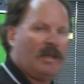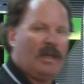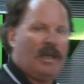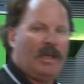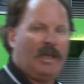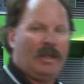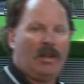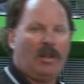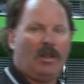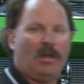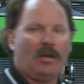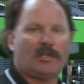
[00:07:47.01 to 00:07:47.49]

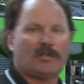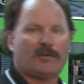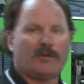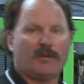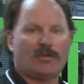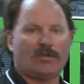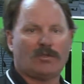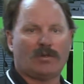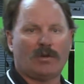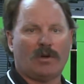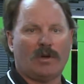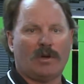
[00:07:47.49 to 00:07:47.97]
It looks for
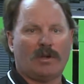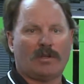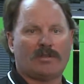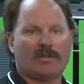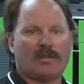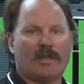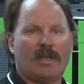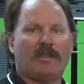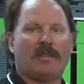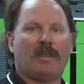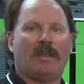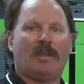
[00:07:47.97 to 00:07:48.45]

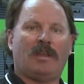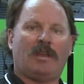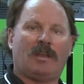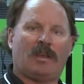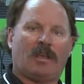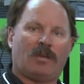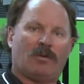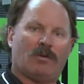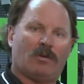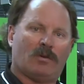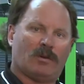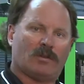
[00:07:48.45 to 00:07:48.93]
shorts and then it
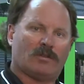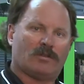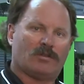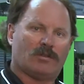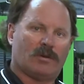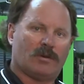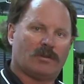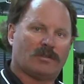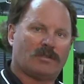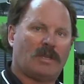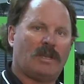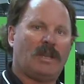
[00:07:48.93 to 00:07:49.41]
ignores
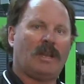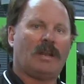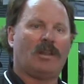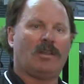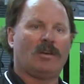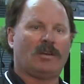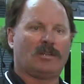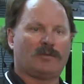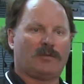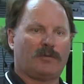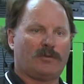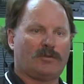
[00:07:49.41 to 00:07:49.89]
shorts, and it
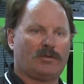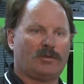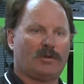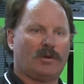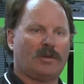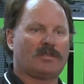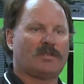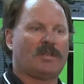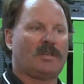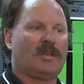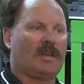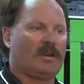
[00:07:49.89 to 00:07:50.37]
looks for
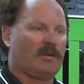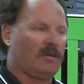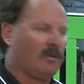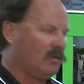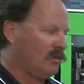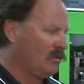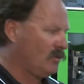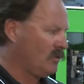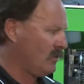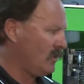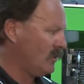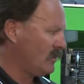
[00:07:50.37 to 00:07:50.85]
shorts and
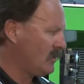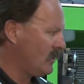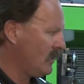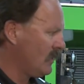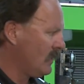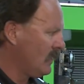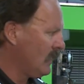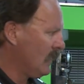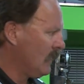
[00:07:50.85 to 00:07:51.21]
ignores shorts.